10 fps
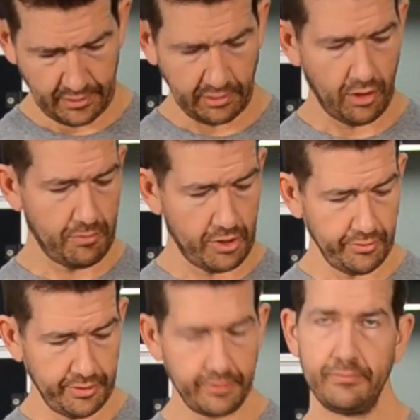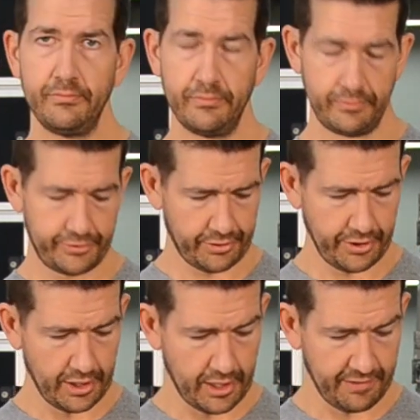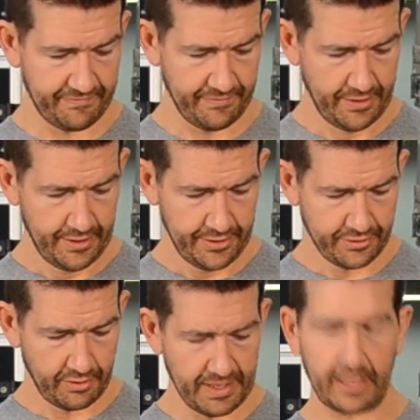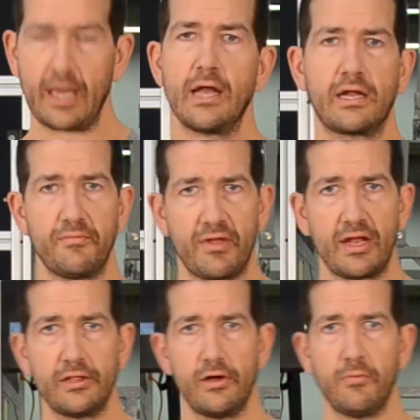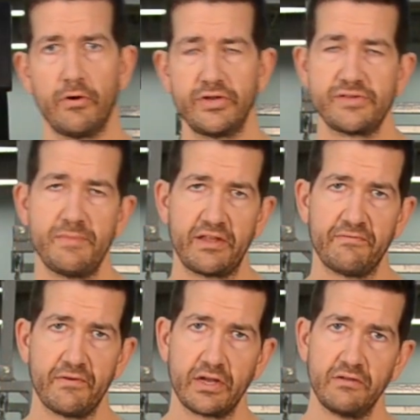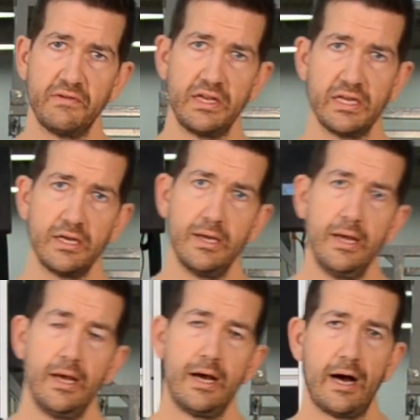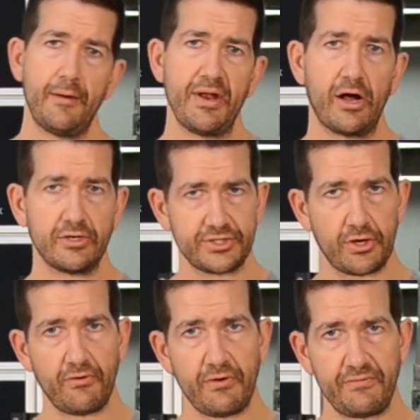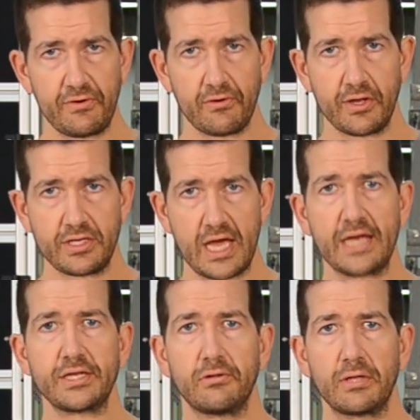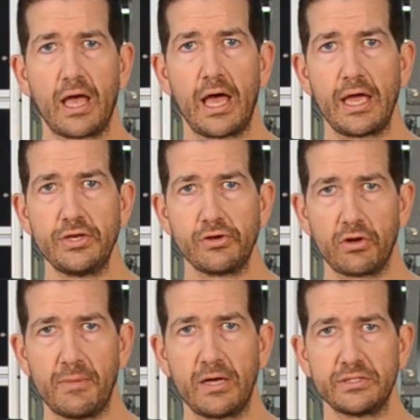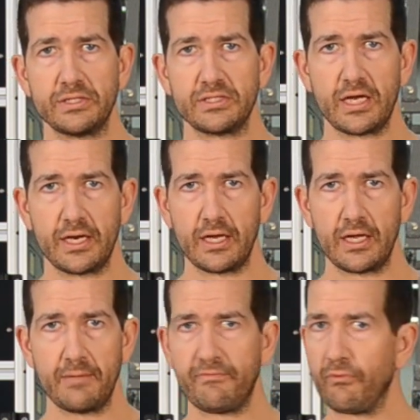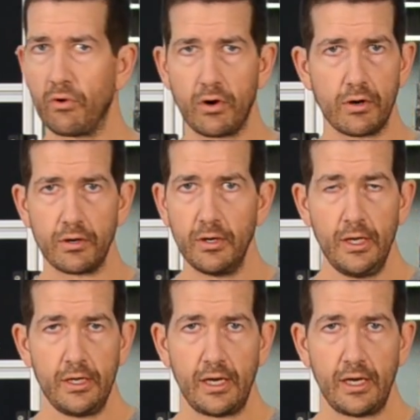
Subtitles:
the low mode, turn it off, turn it back on, comes on in low mode. Just makes it very convenient. And also, if you're a tactical guy and you're going to mount this on an M4 or